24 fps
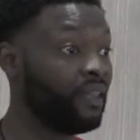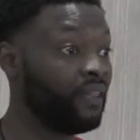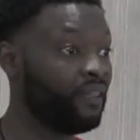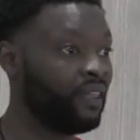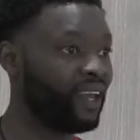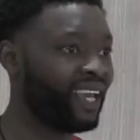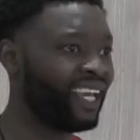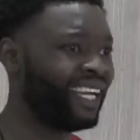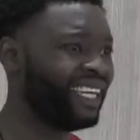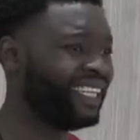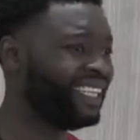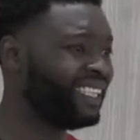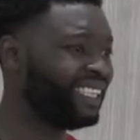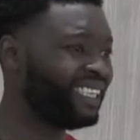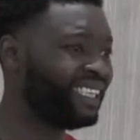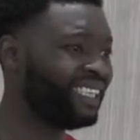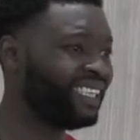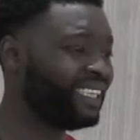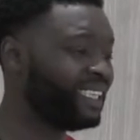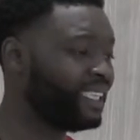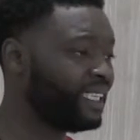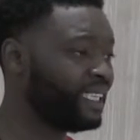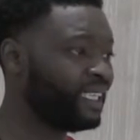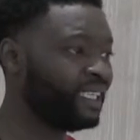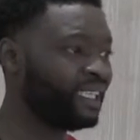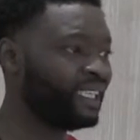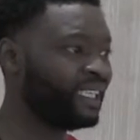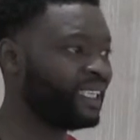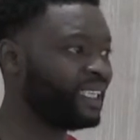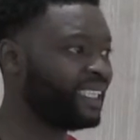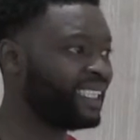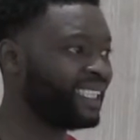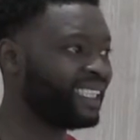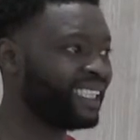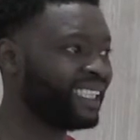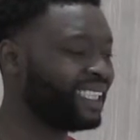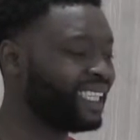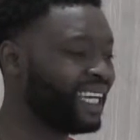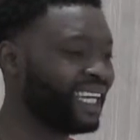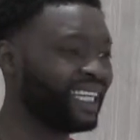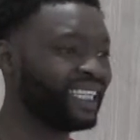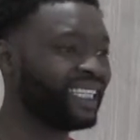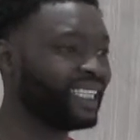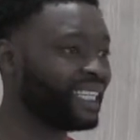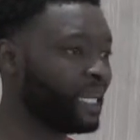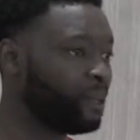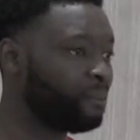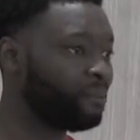they didn't
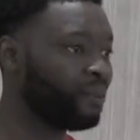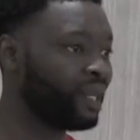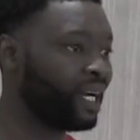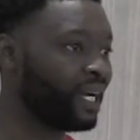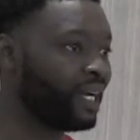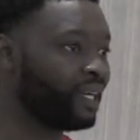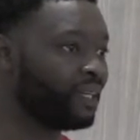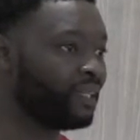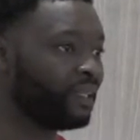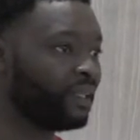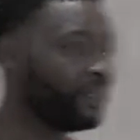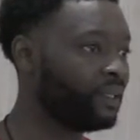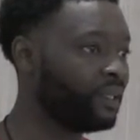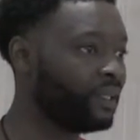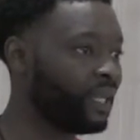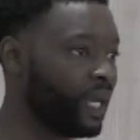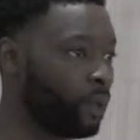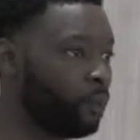accept that.